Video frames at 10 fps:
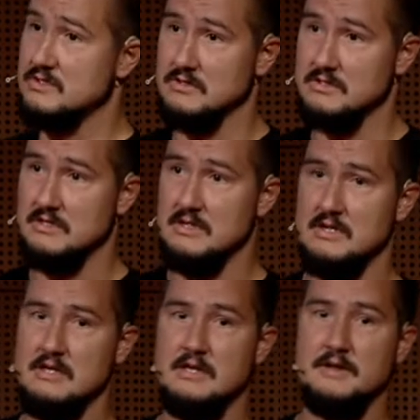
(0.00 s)
good.
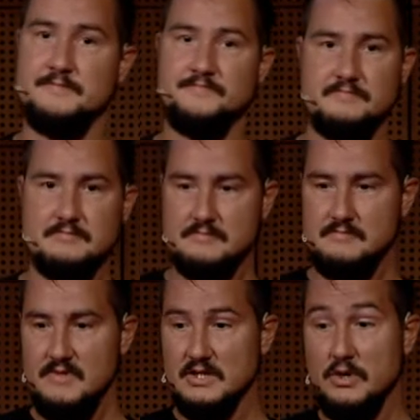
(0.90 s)

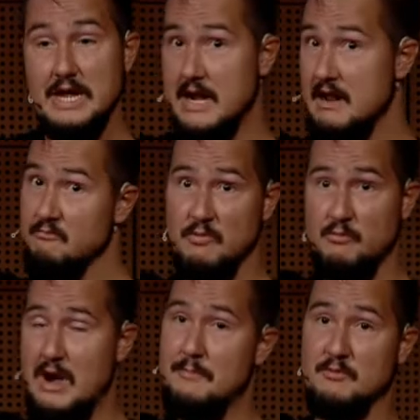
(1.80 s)
So yeah, and
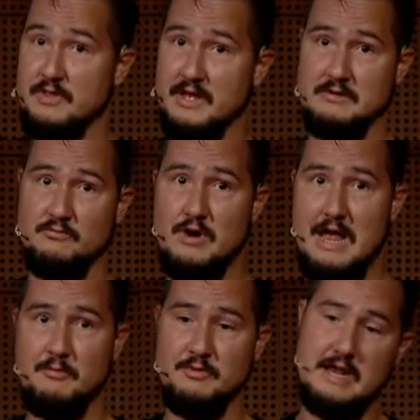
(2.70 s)
we're happy with that. We're
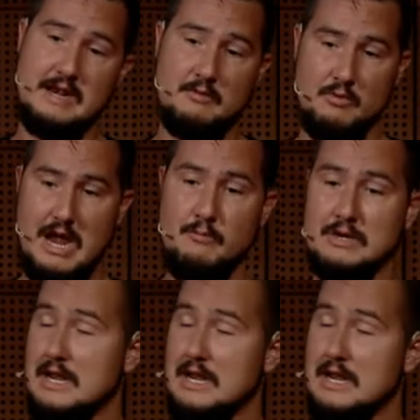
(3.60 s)
happy with that. Like, I would